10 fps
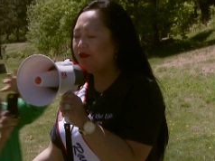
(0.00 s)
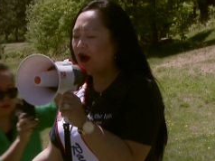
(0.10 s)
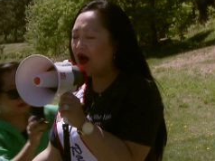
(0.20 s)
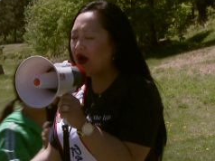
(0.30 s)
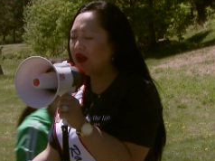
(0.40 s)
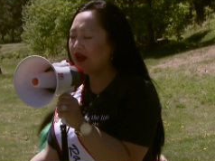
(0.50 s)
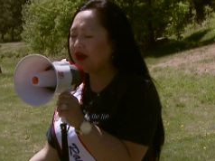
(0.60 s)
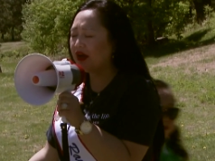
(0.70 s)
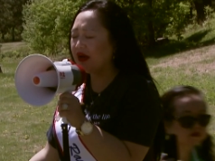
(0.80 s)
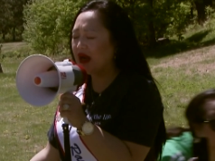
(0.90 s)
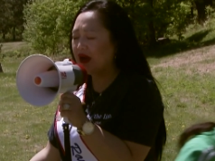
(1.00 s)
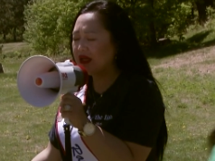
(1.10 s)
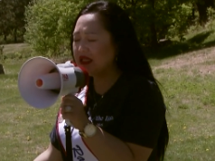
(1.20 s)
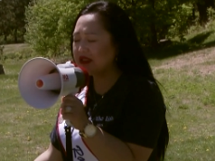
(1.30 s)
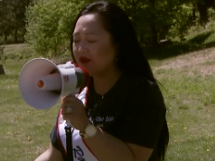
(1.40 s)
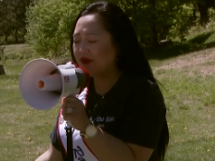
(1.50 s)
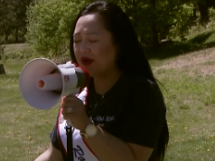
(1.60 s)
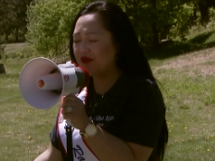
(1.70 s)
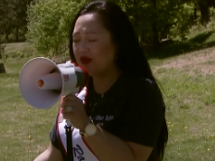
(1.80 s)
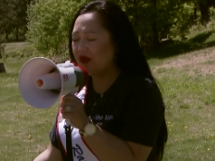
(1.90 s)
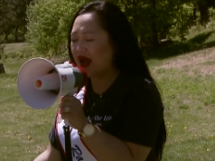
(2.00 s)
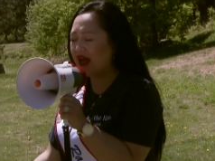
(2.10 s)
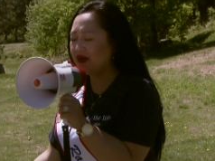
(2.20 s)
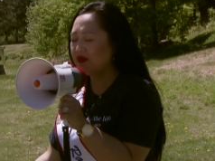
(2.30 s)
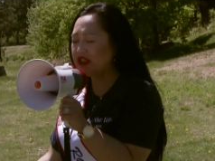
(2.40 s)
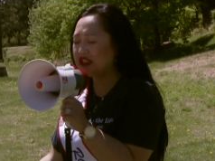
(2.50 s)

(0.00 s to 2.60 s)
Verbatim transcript: fall on our knees in front of you, God, and we